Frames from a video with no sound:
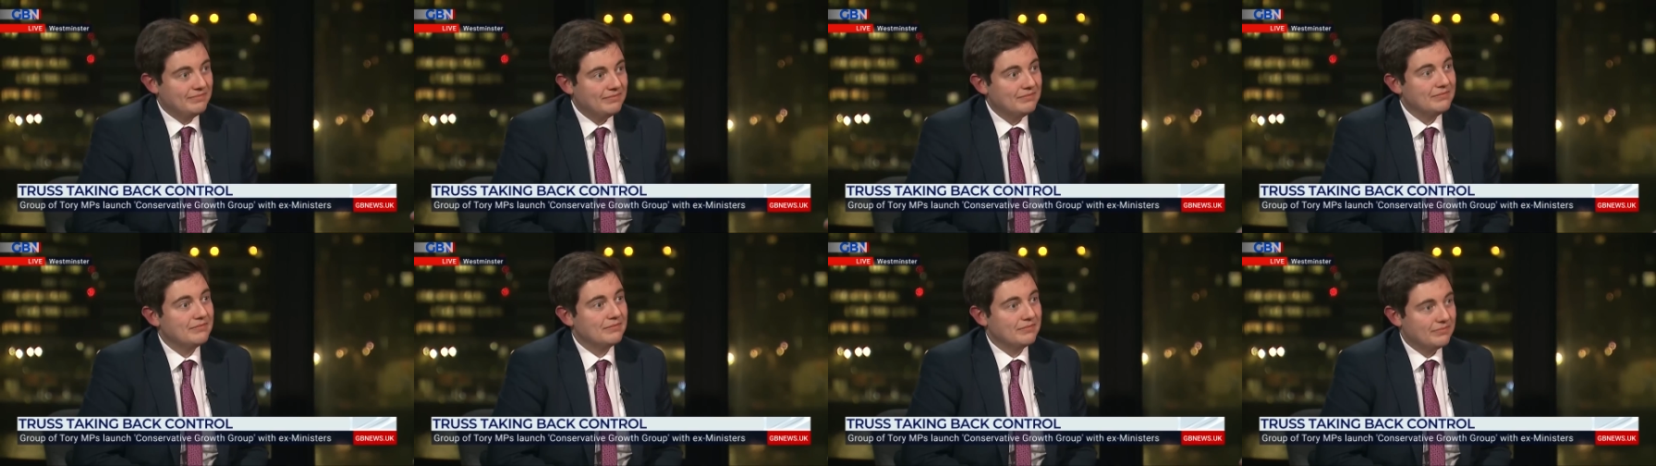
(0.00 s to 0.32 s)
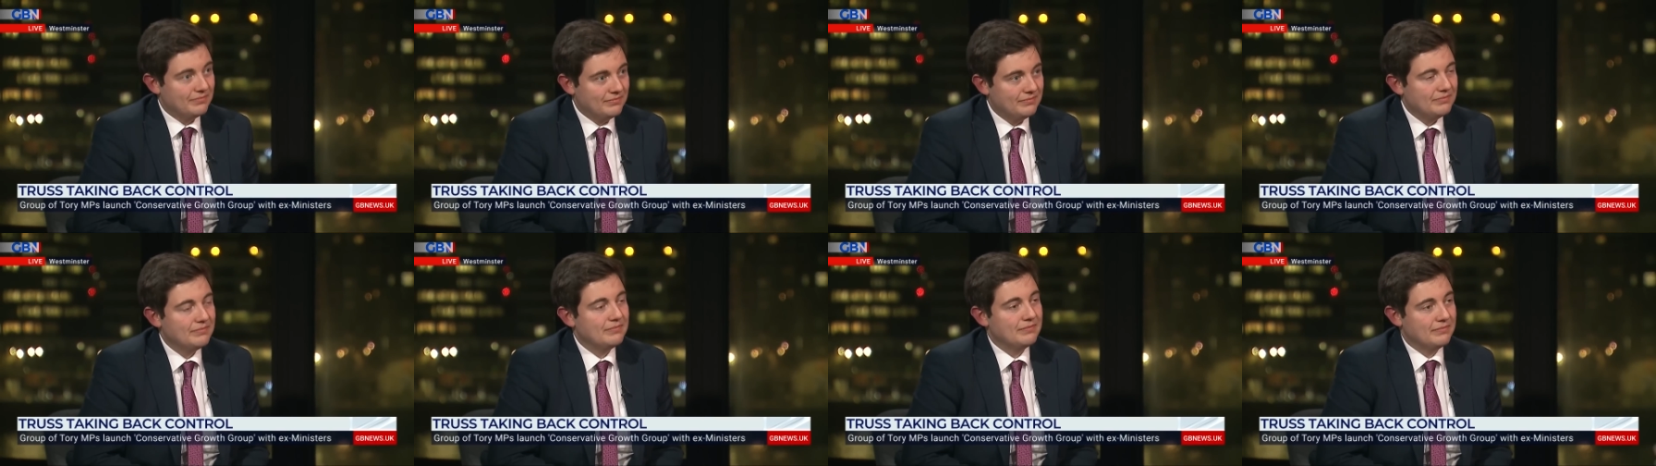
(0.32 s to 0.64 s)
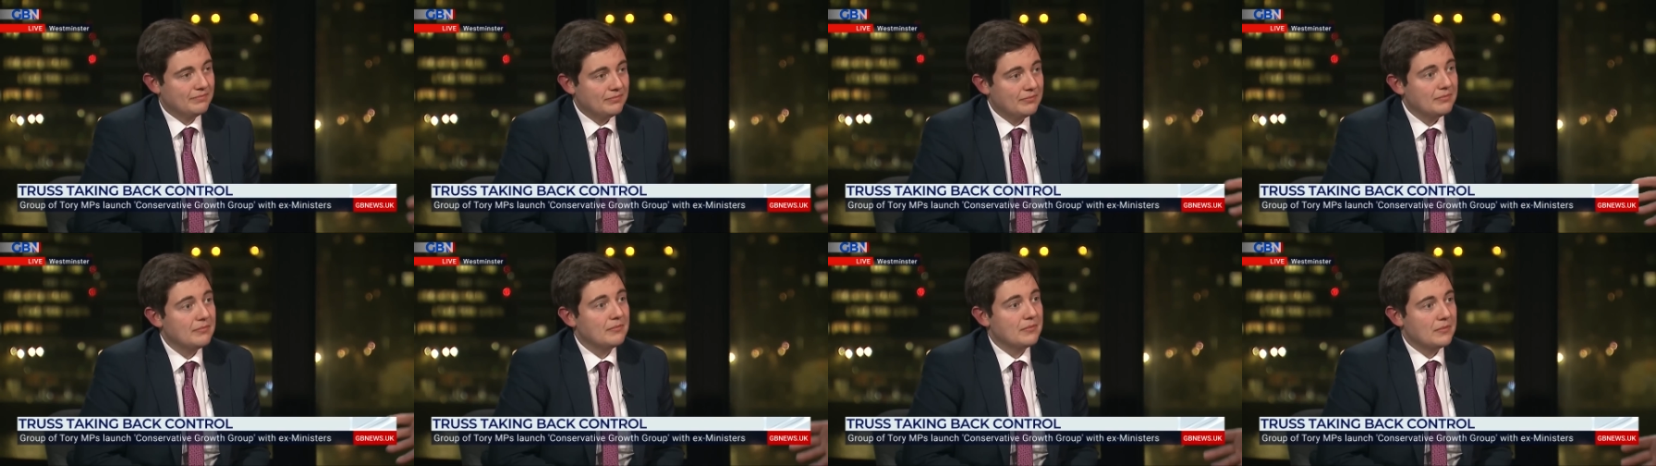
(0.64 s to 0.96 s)
type
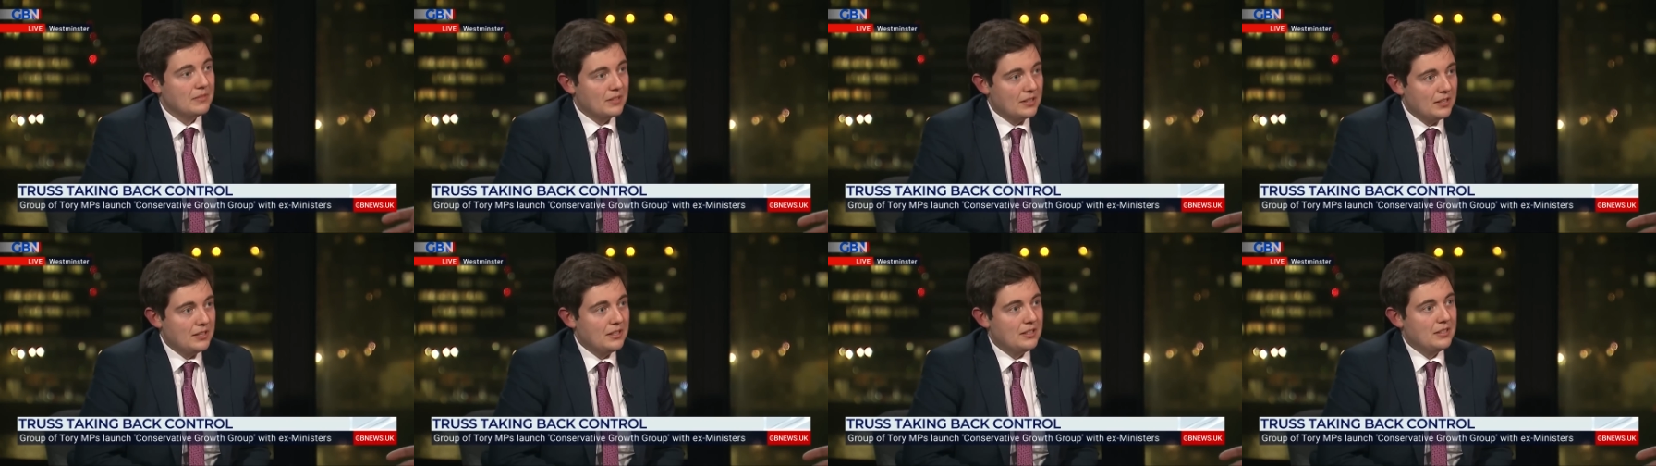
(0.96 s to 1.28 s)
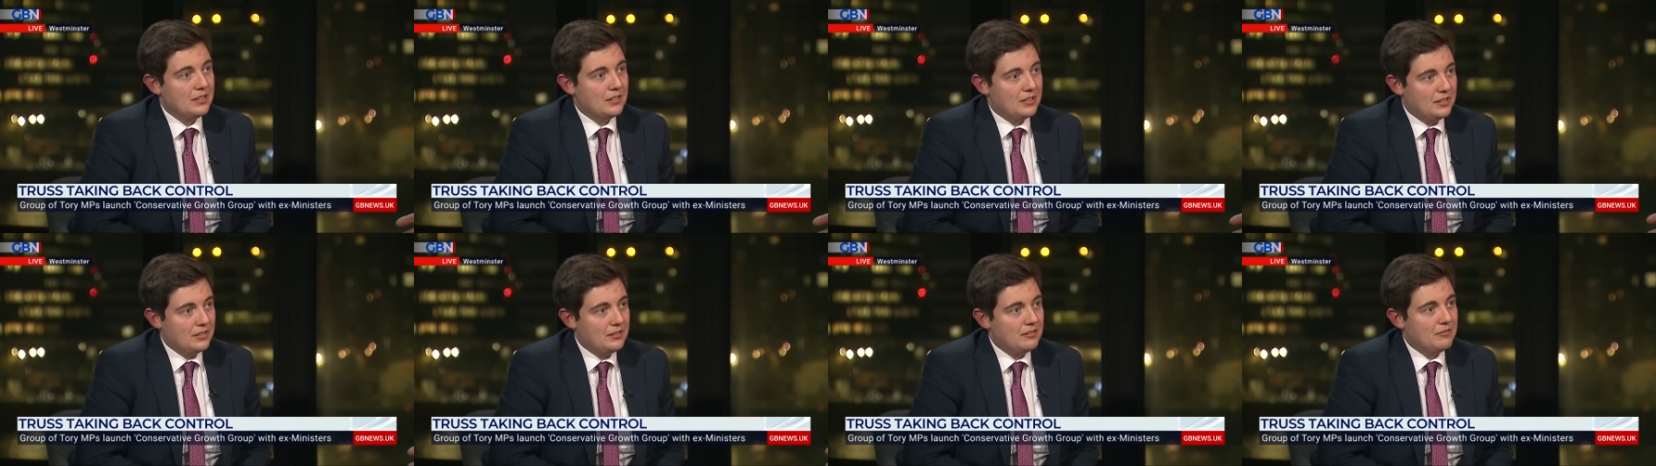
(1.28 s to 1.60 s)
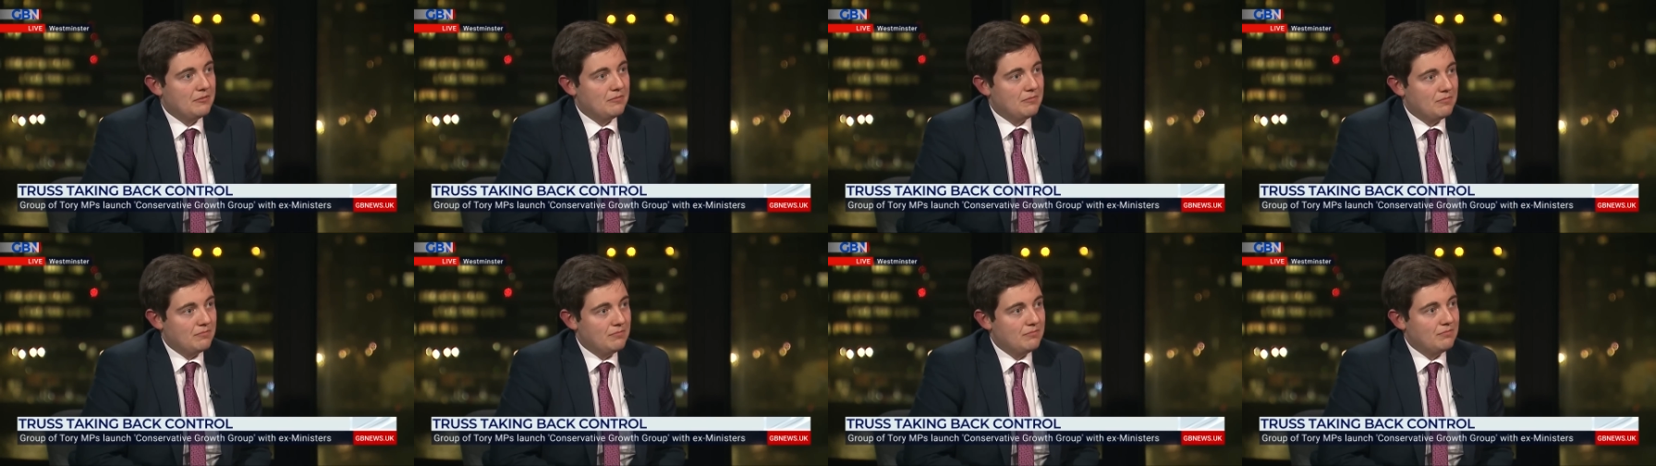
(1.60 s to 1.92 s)
changes within the
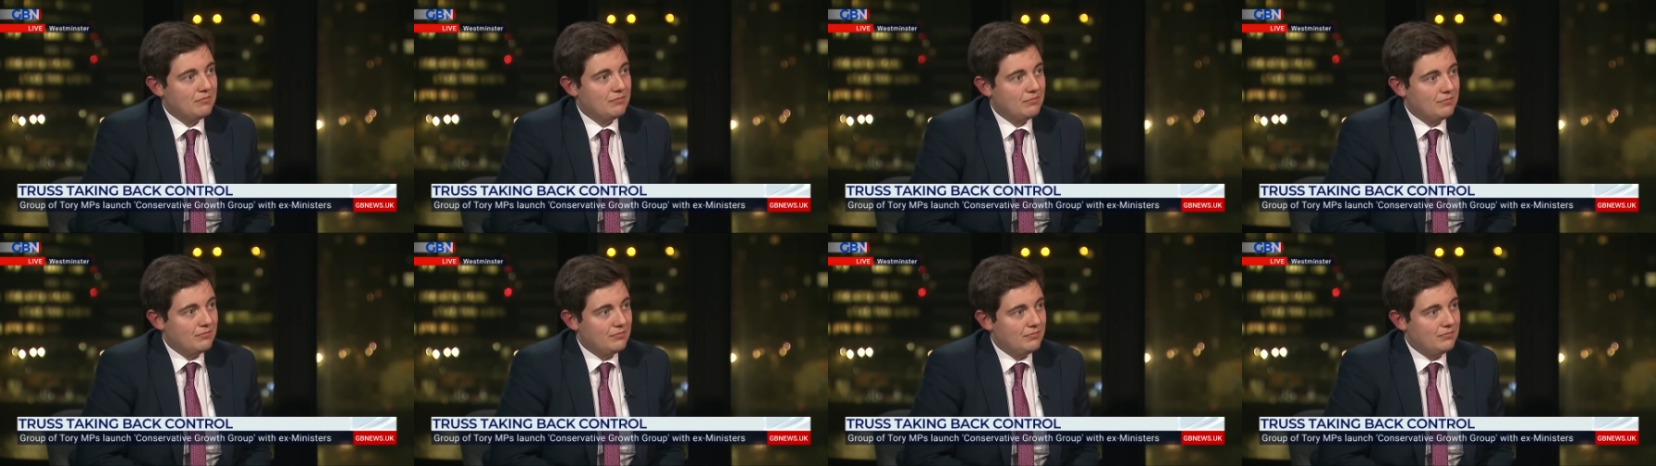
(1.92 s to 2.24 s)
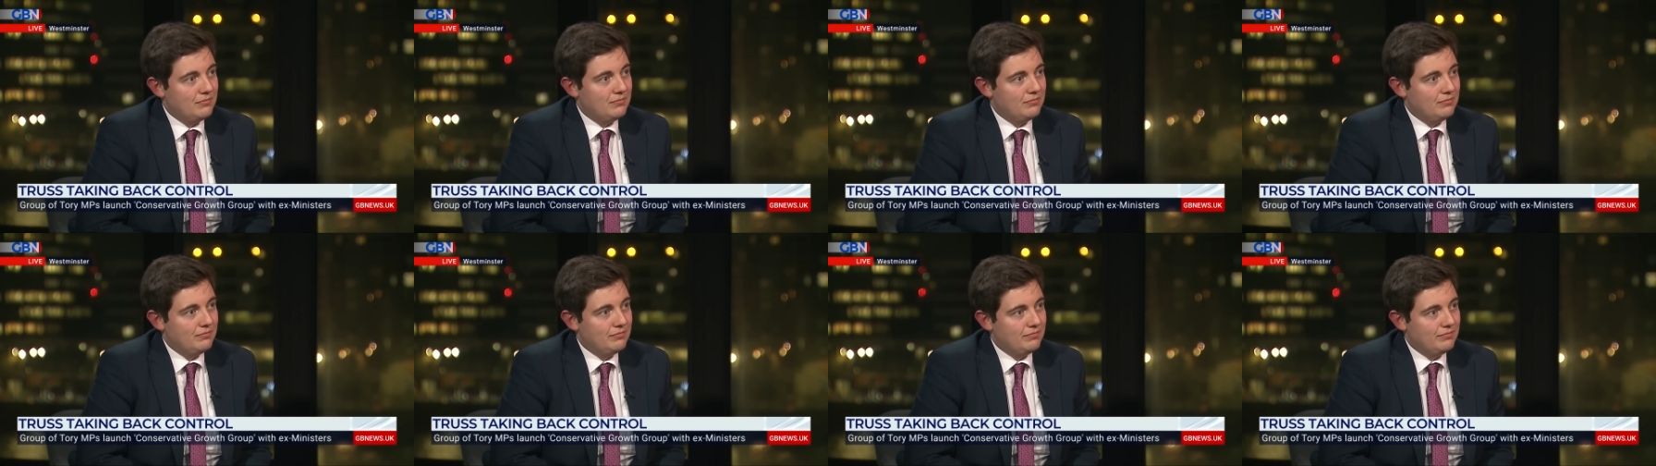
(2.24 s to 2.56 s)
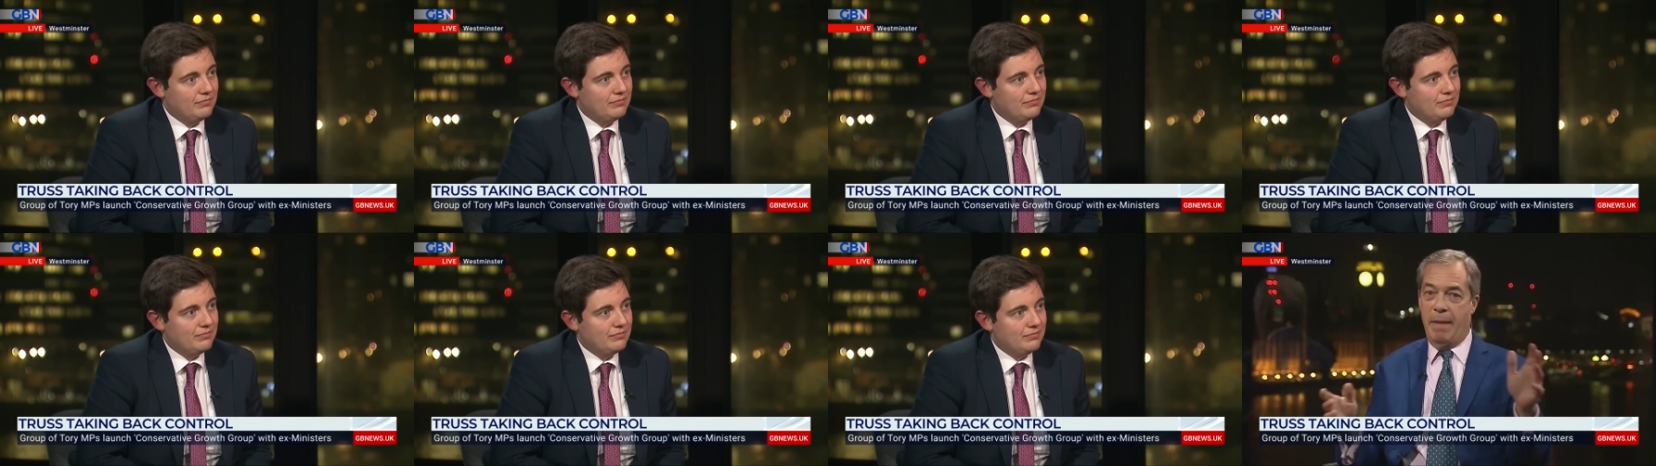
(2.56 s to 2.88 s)
conservative. And
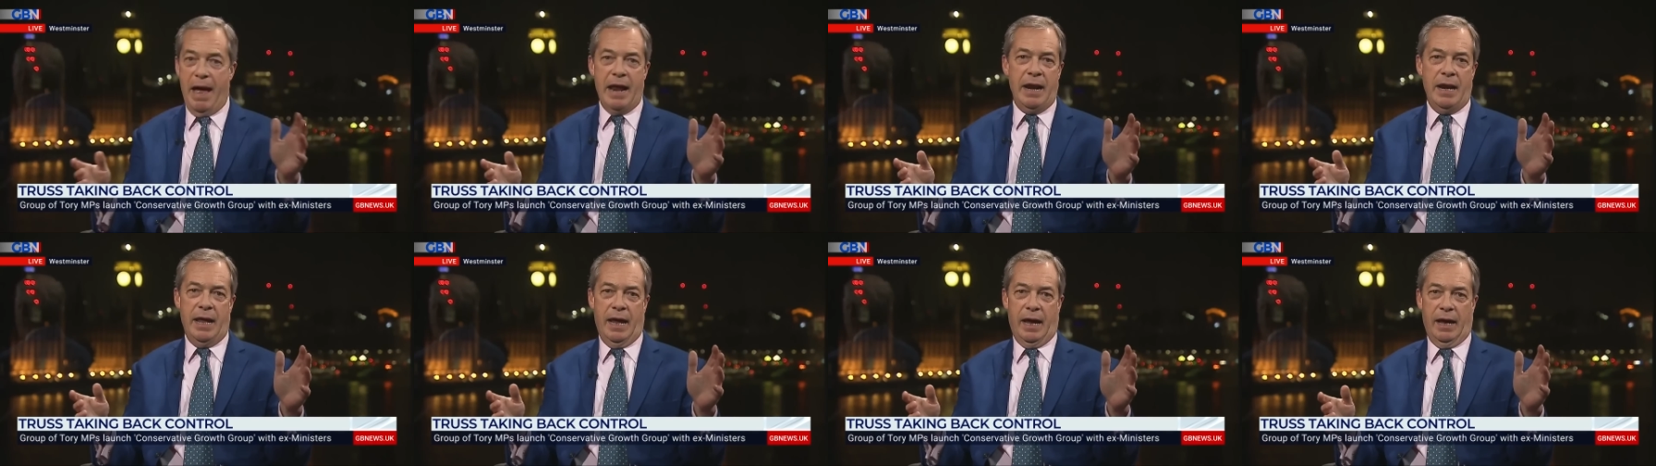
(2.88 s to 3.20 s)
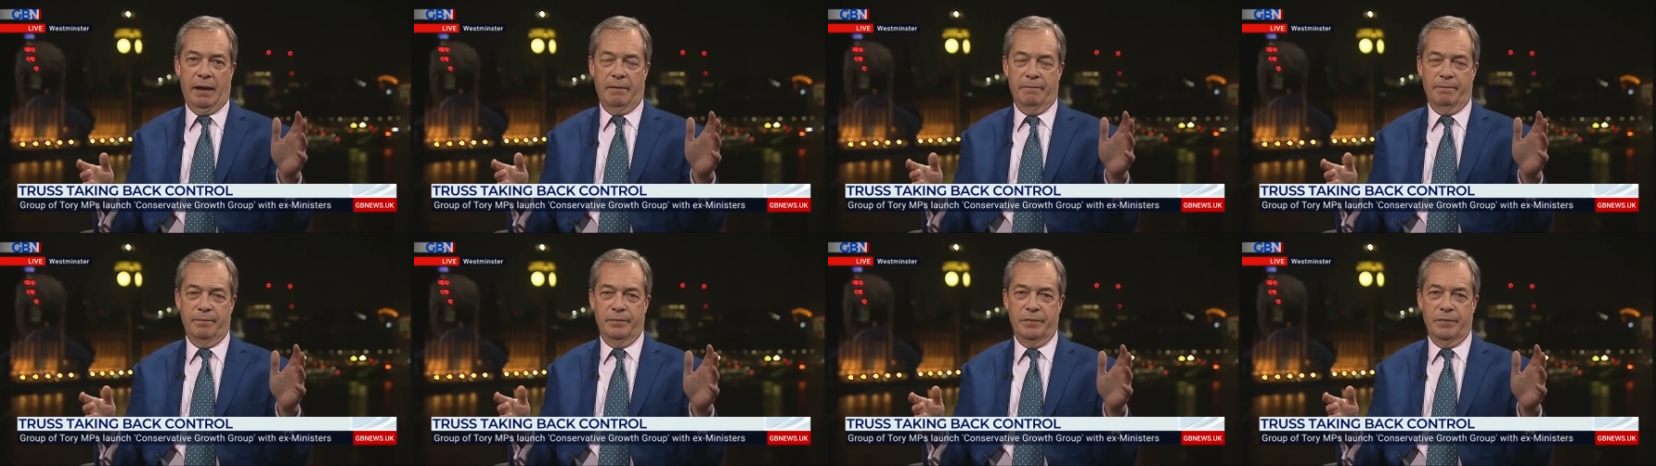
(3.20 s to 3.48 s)
Boris, for many,